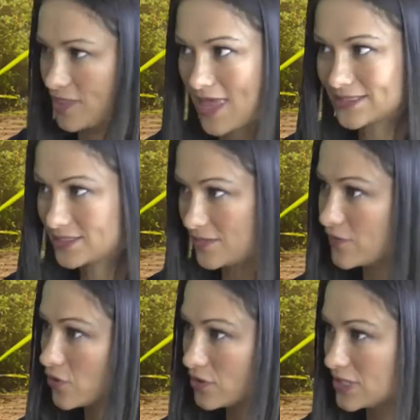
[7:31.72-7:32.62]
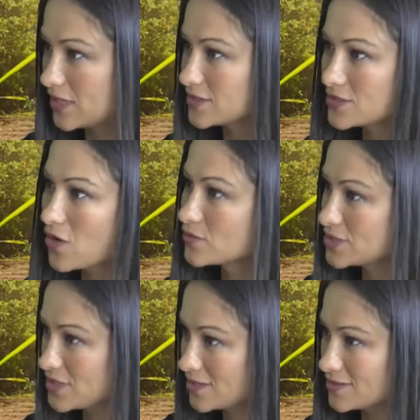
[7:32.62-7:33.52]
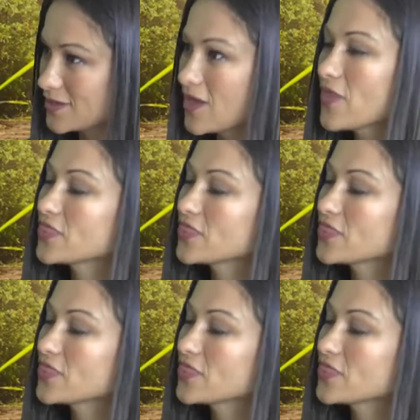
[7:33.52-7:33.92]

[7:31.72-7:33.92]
that's difficult on its own too.